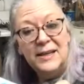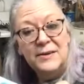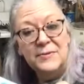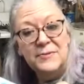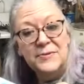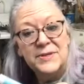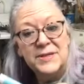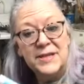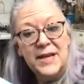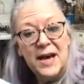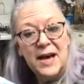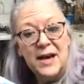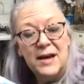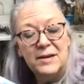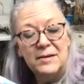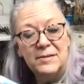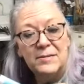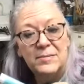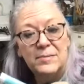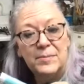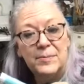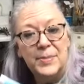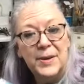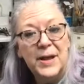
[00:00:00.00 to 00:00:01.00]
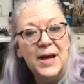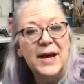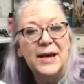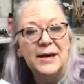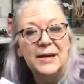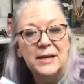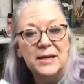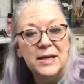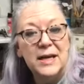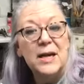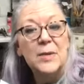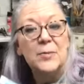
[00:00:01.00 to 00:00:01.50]
and it leaves that
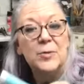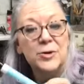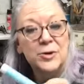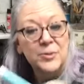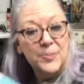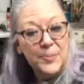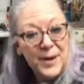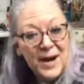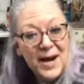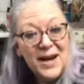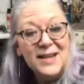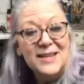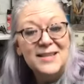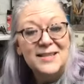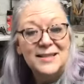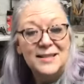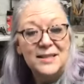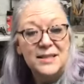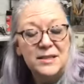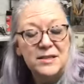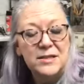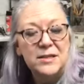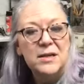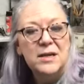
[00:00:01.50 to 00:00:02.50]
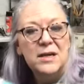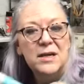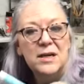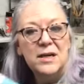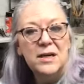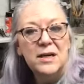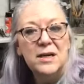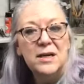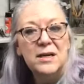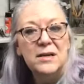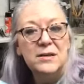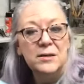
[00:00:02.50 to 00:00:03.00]
black enamel
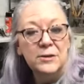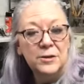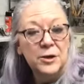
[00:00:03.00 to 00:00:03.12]
deposited